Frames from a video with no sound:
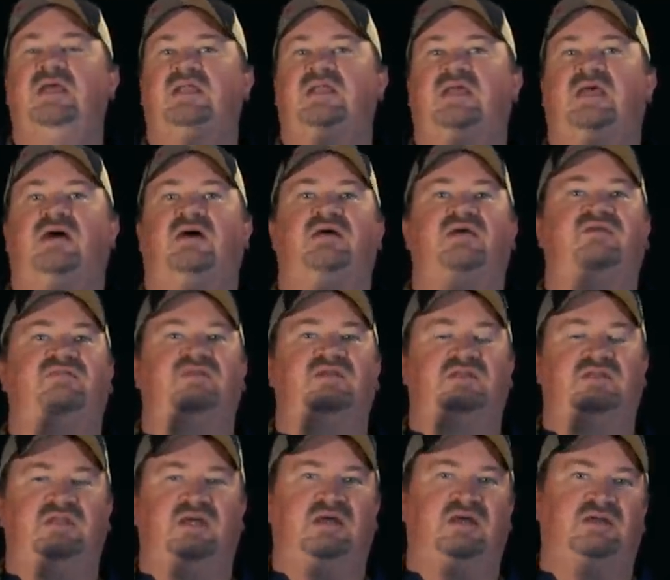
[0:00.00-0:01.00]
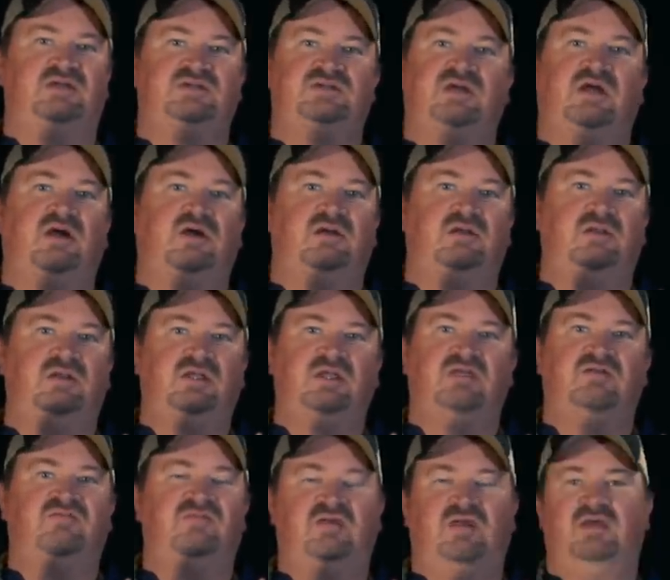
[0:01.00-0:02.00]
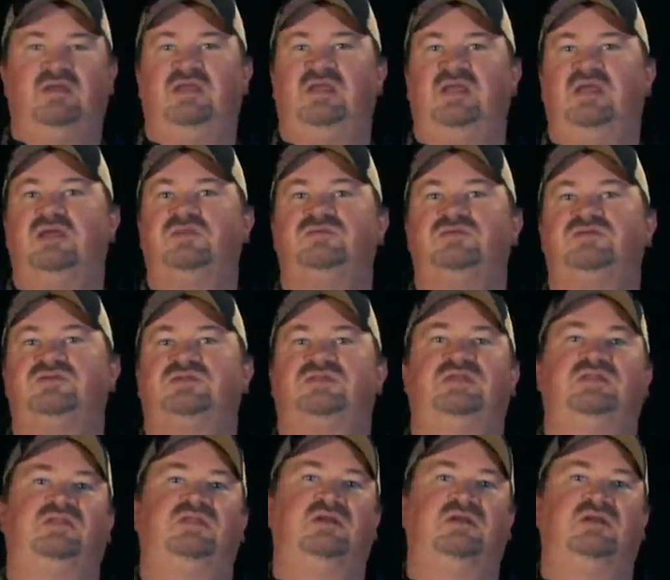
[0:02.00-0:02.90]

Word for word: Now, if the ducks are looking very interested,